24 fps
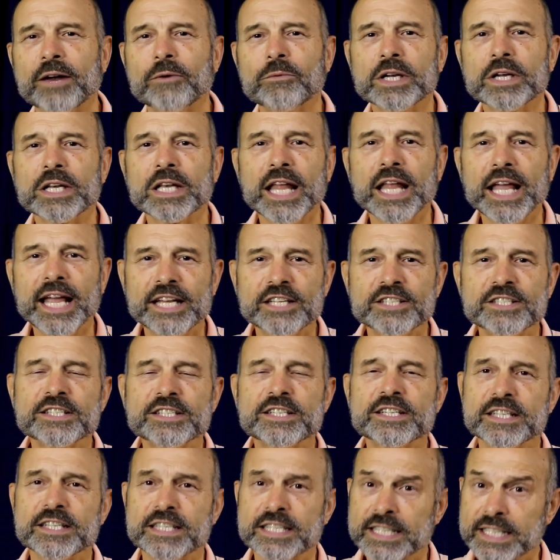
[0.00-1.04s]
relates
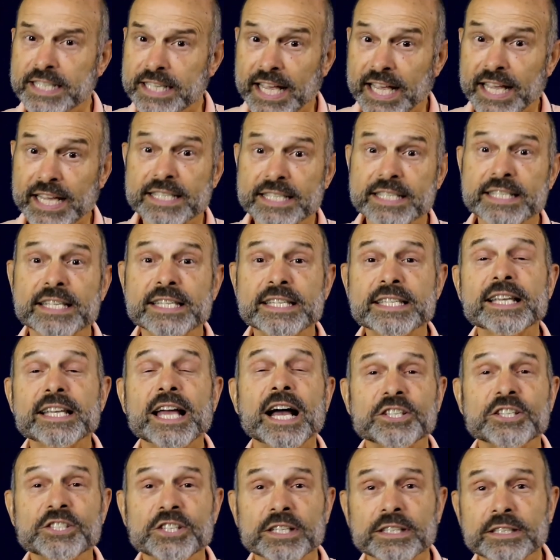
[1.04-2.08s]
to today's
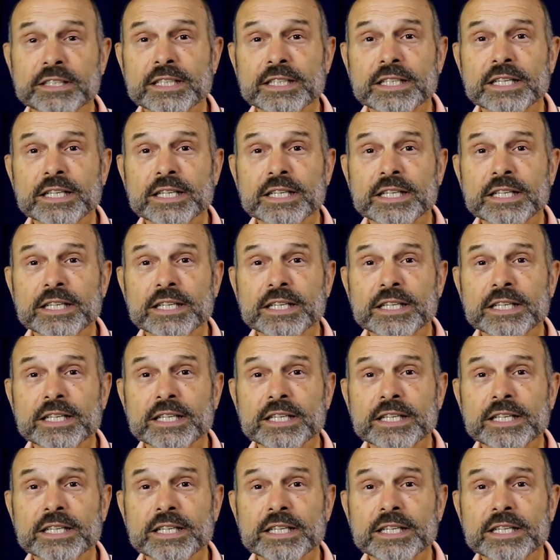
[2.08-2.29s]
discussion,